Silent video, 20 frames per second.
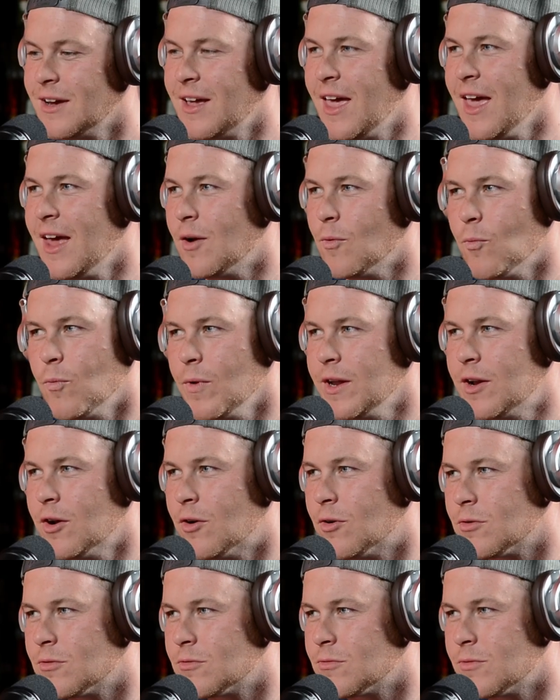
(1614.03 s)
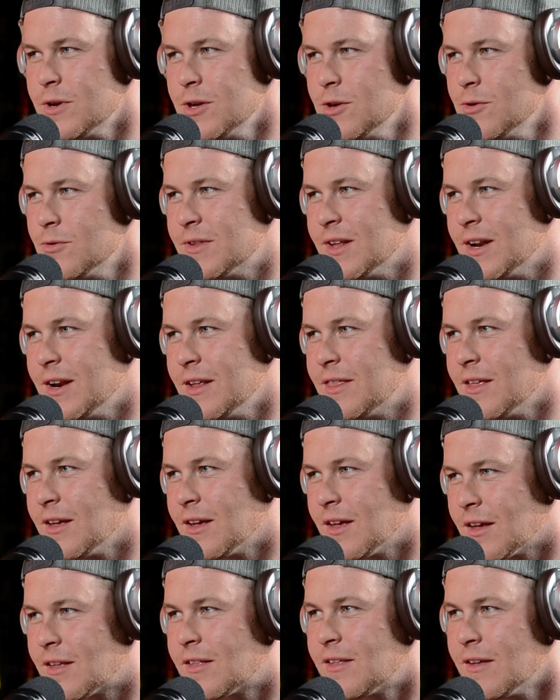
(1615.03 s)
Again, we don't reuse
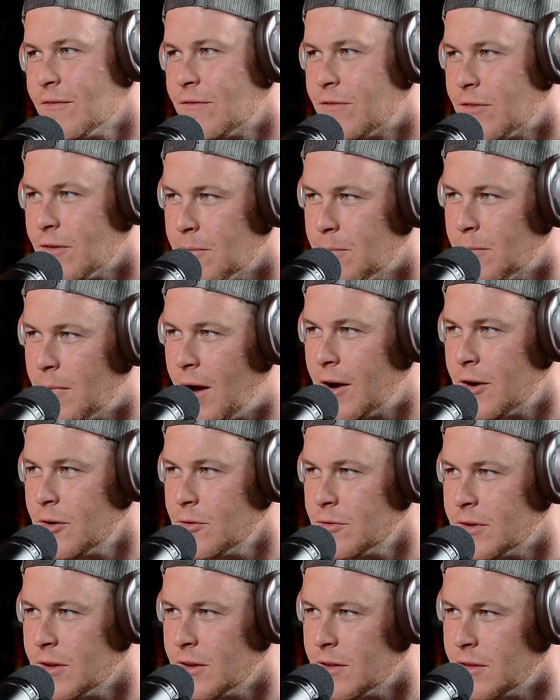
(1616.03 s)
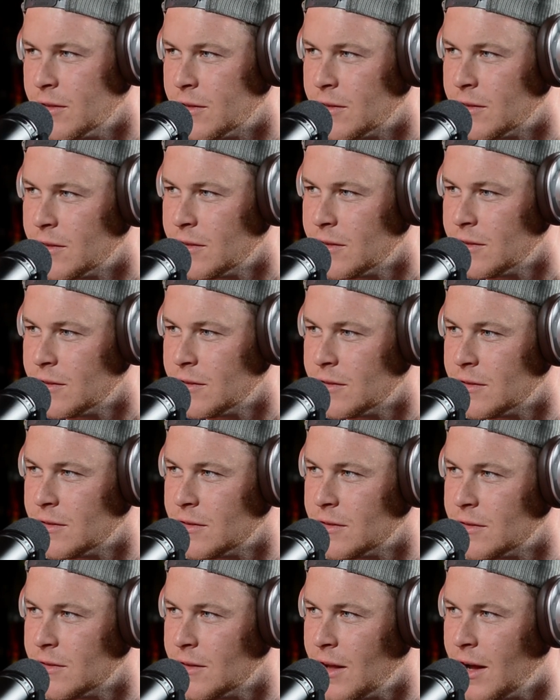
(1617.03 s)
anything except for mottos and
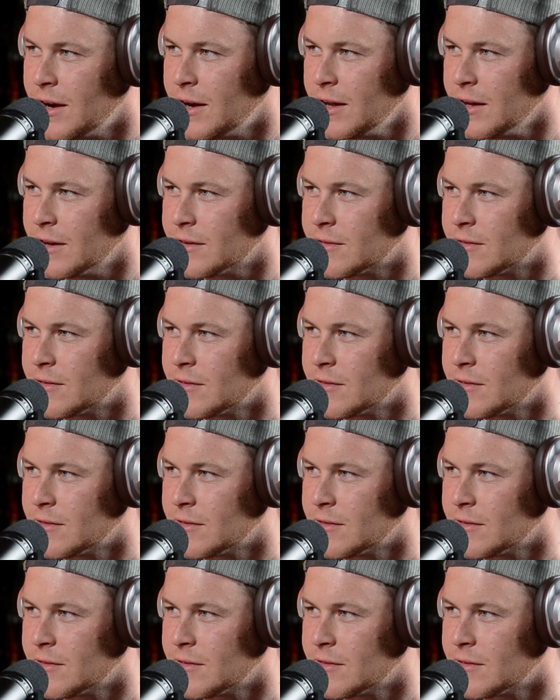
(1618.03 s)
ideas.